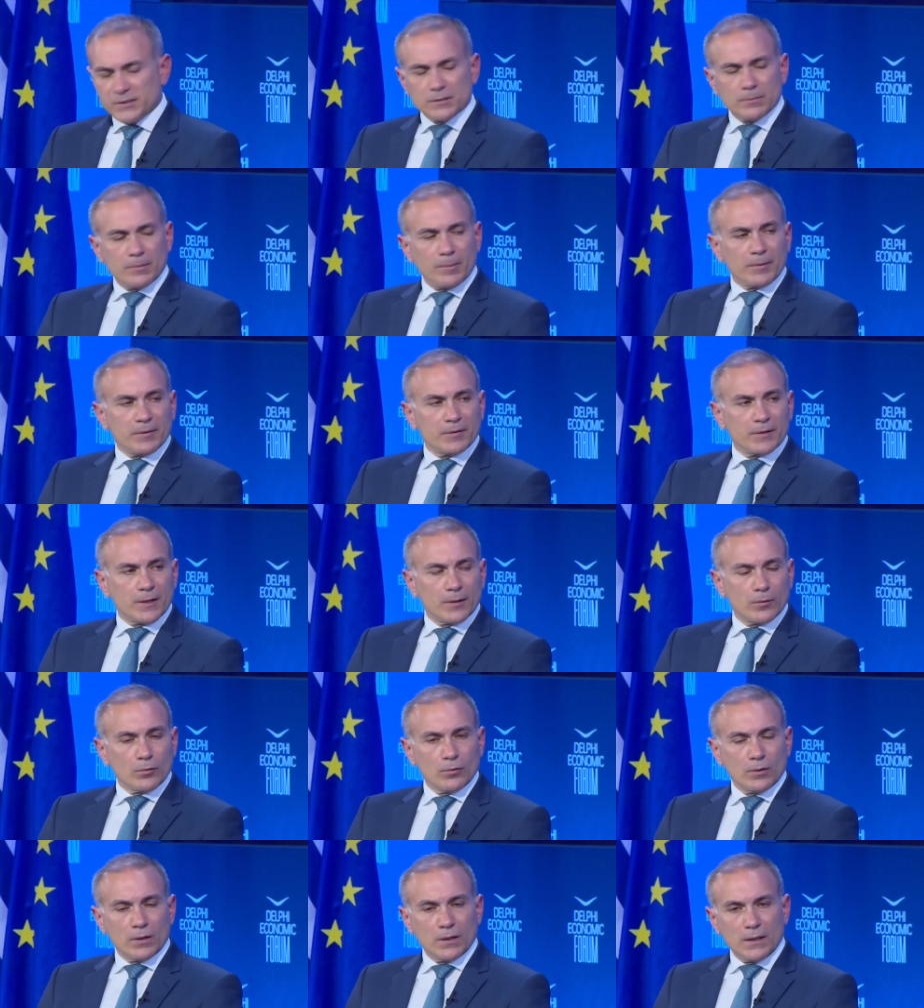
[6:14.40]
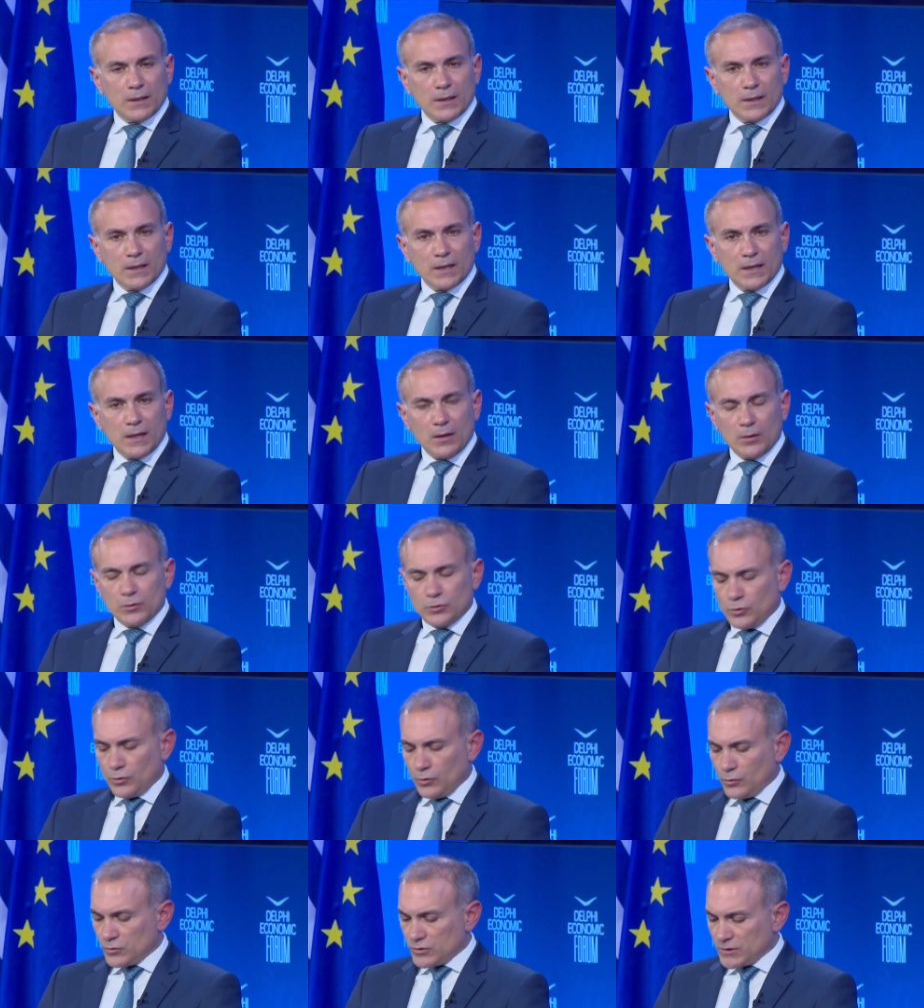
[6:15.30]
Papandreou, how
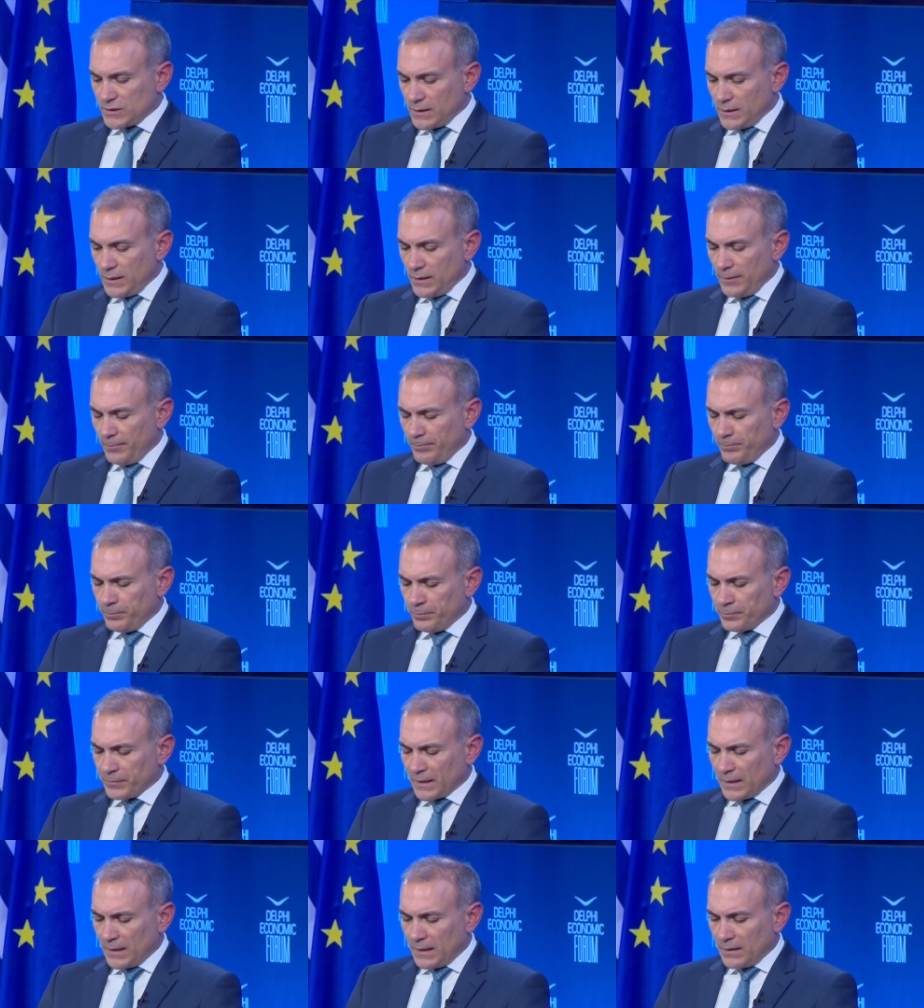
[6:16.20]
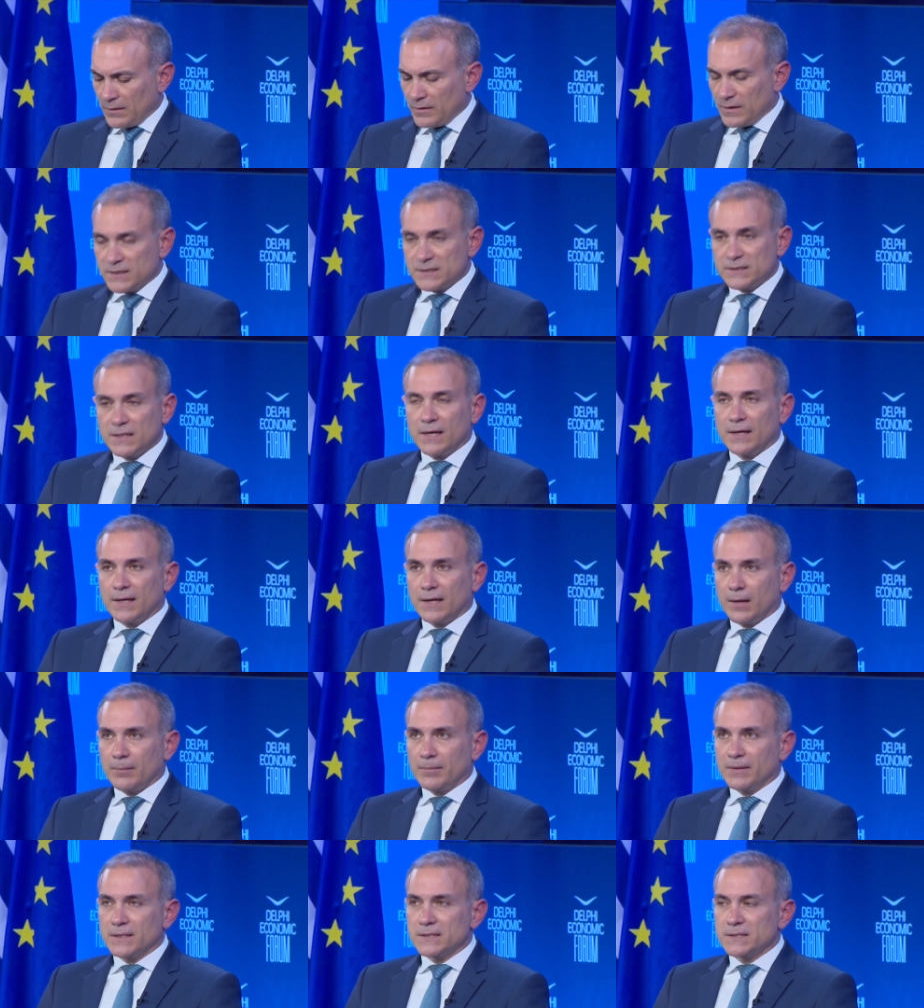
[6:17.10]
do you see these
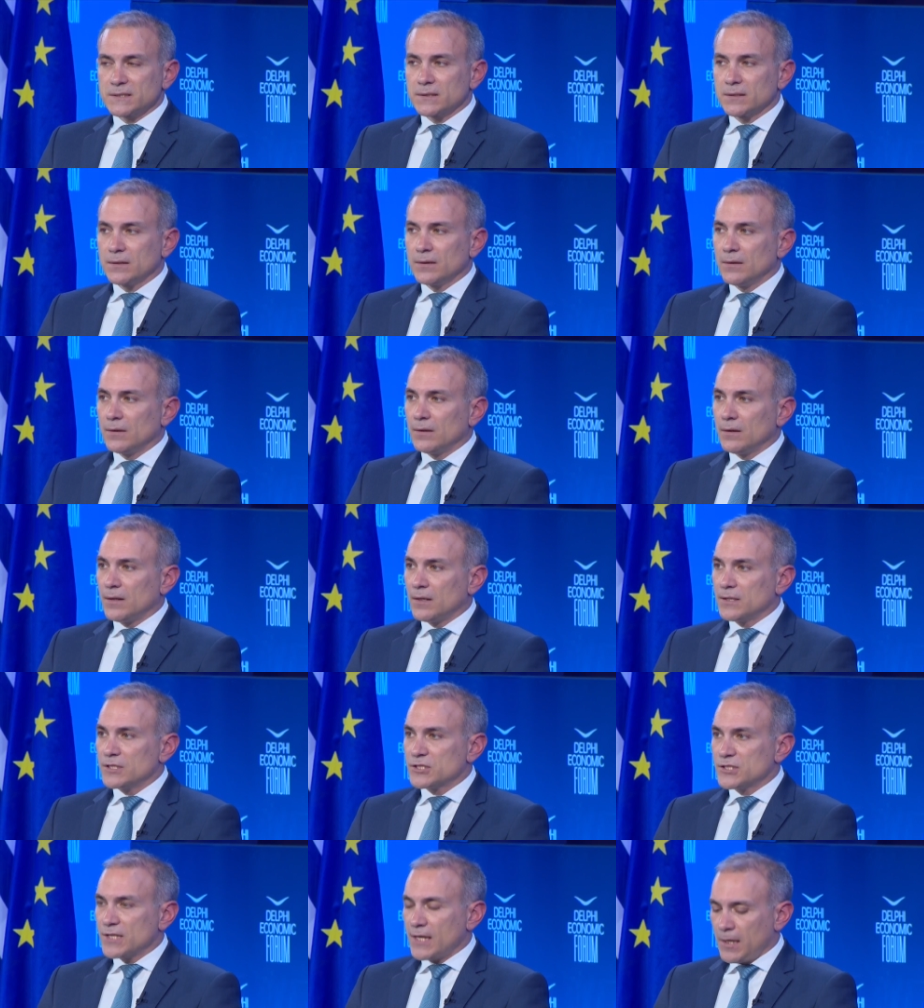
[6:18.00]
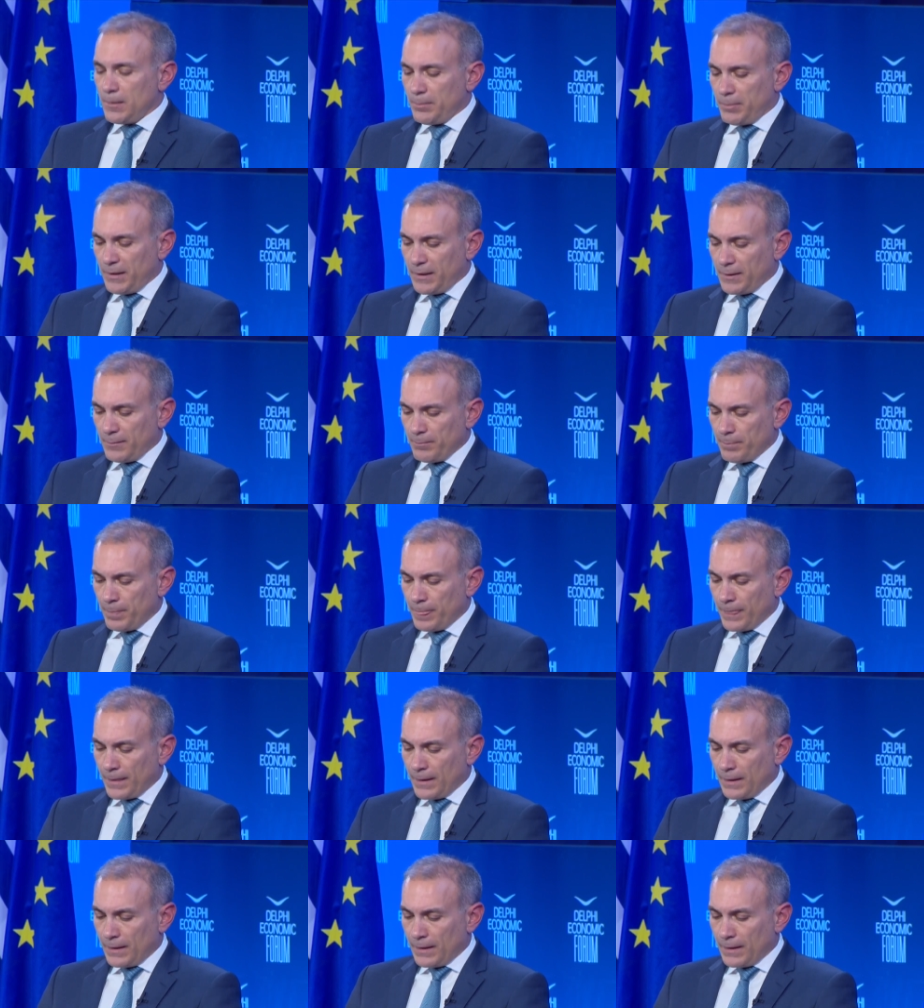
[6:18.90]
dynamics shaping